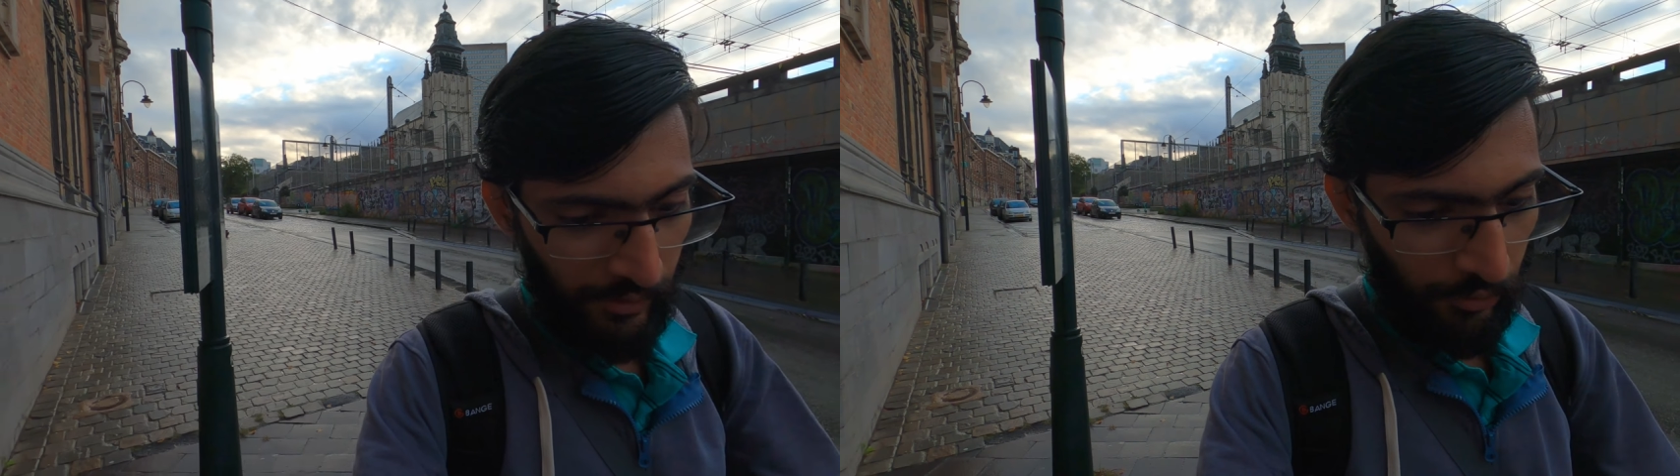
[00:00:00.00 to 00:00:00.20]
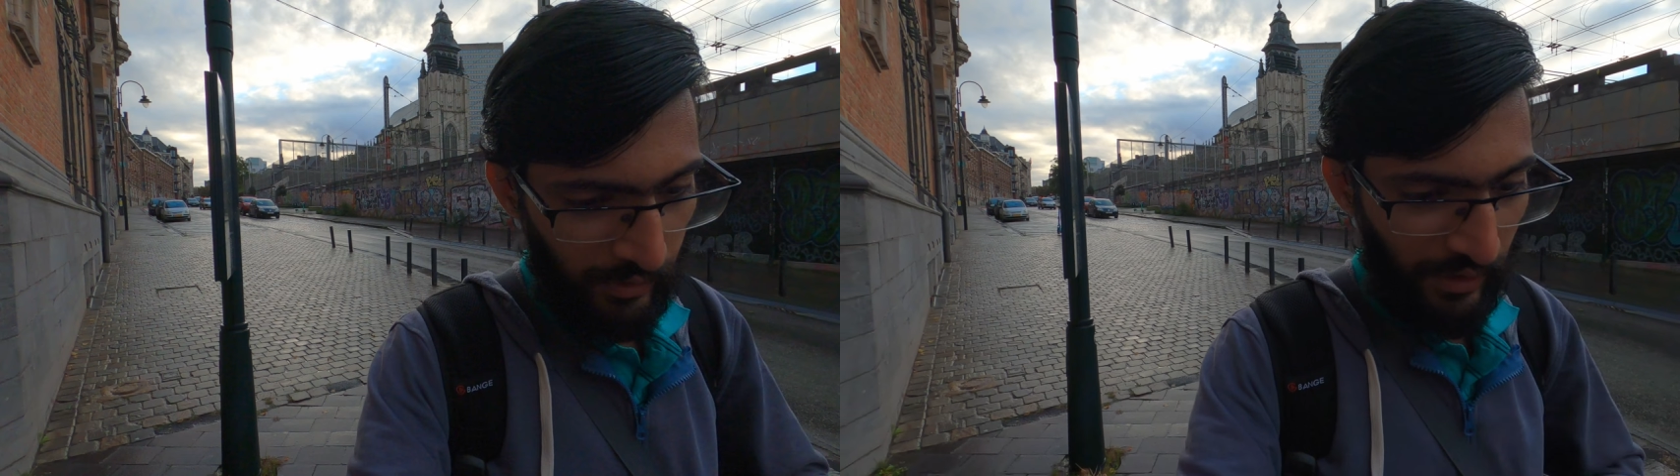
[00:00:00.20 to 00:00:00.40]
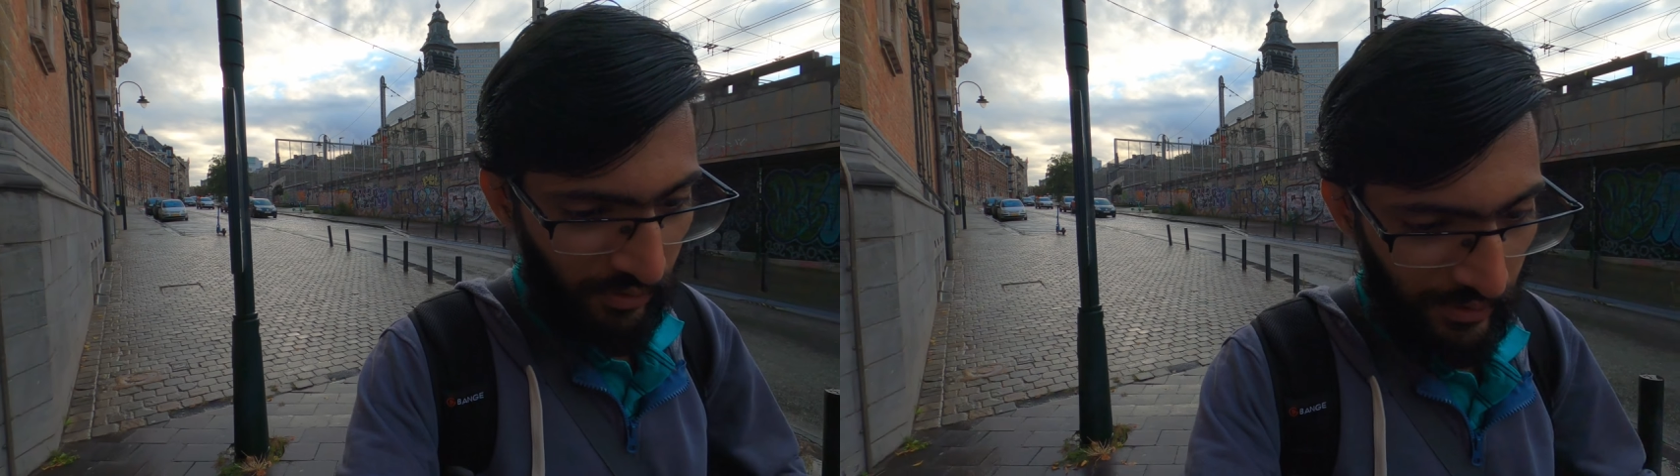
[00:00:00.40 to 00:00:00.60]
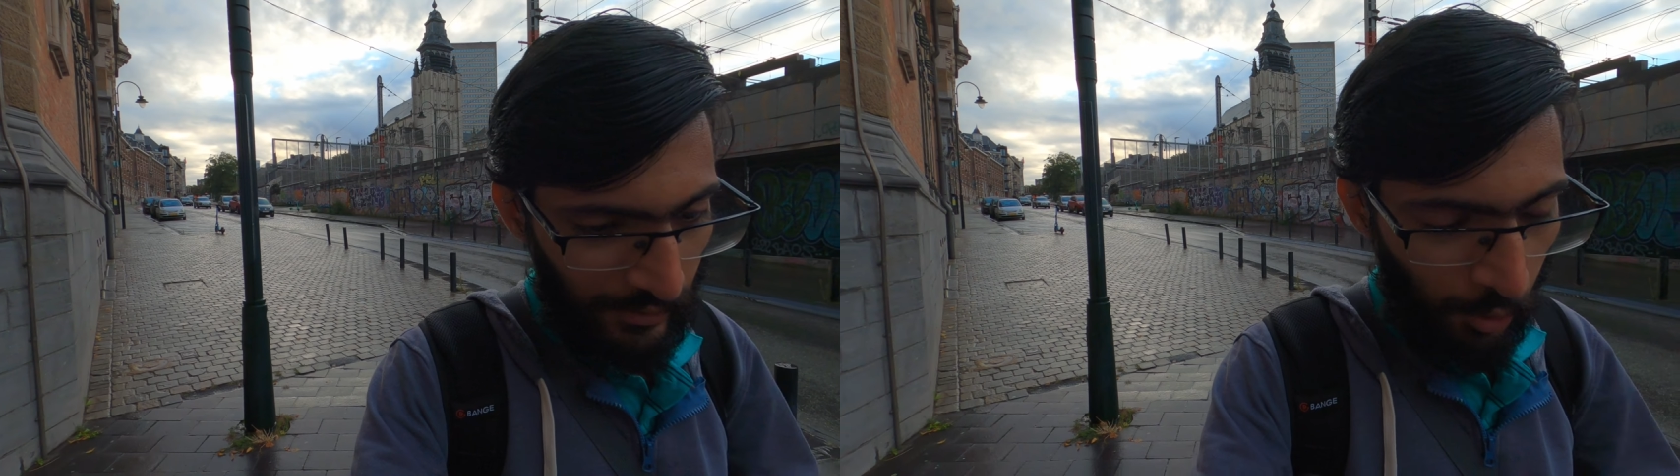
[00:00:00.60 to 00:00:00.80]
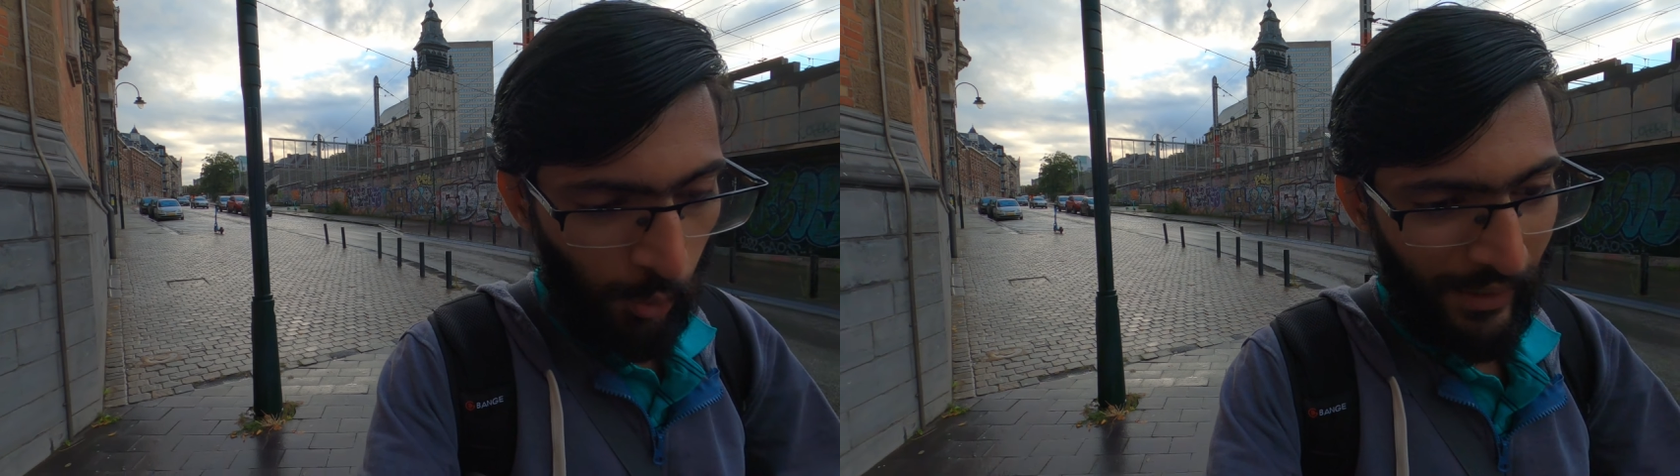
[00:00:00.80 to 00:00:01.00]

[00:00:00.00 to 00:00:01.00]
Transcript: So these are the two